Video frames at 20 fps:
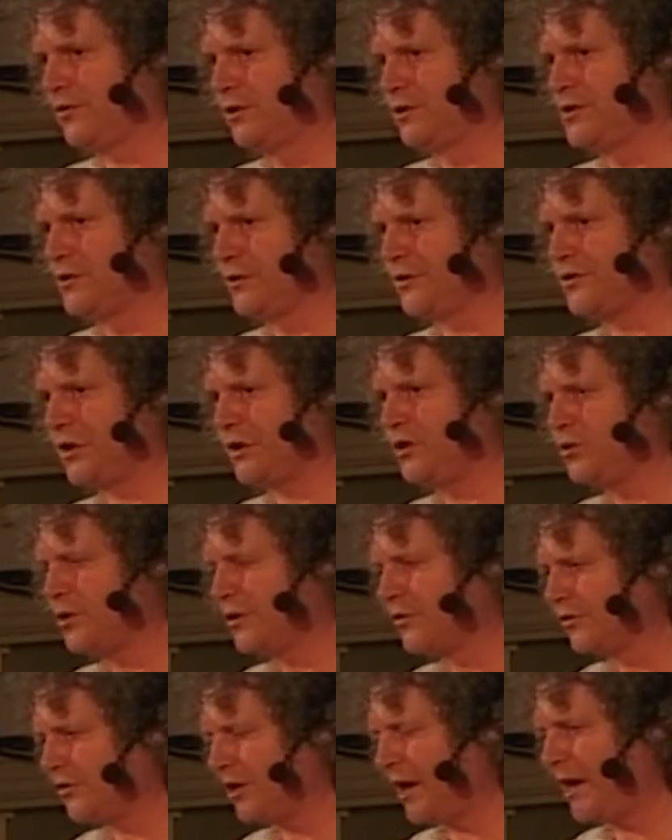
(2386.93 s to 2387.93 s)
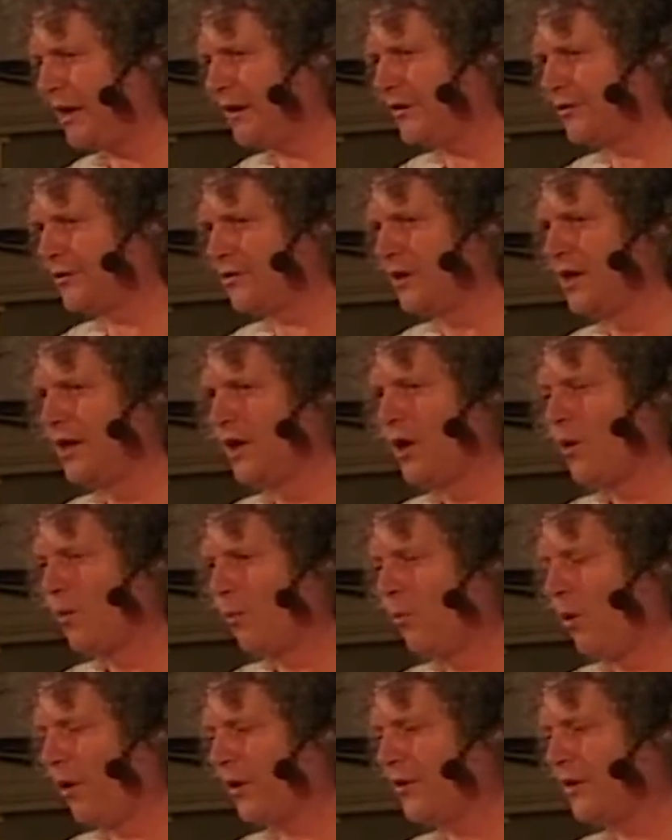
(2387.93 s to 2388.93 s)
to do, so you can taste
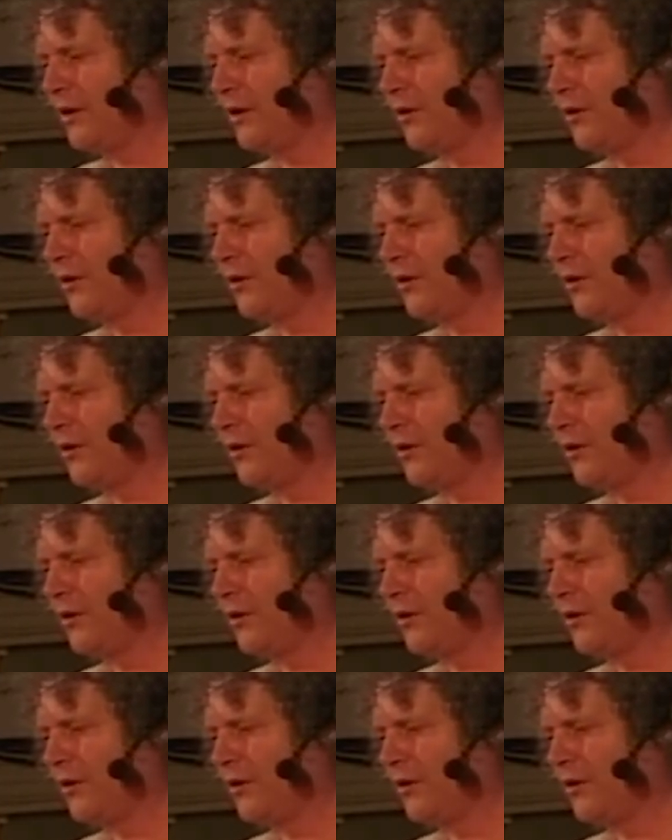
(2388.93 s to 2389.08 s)
what,